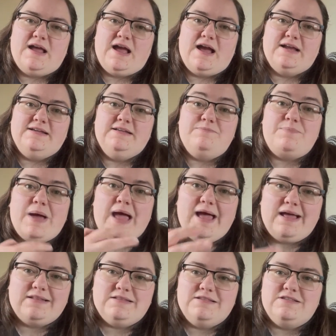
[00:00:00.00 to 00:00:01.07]
I need
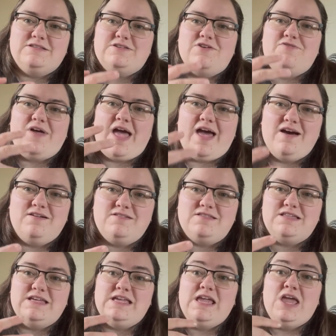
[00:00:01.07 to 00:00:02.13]
patterns of
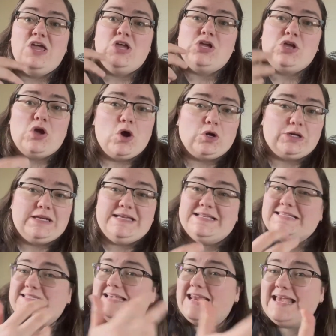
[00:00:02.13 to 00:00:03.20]
healthy, godly
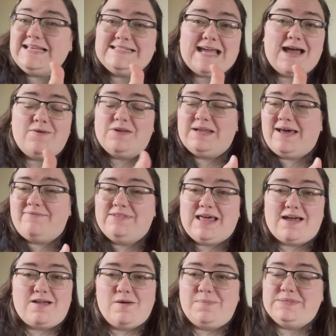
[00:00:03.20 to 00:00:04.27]
sitting down and having
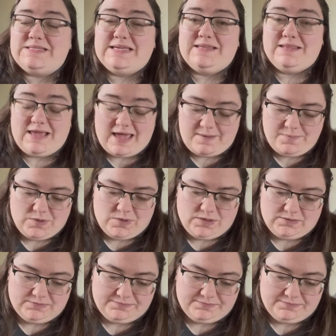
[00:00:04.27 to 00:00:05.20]
that cup of tea in the airport.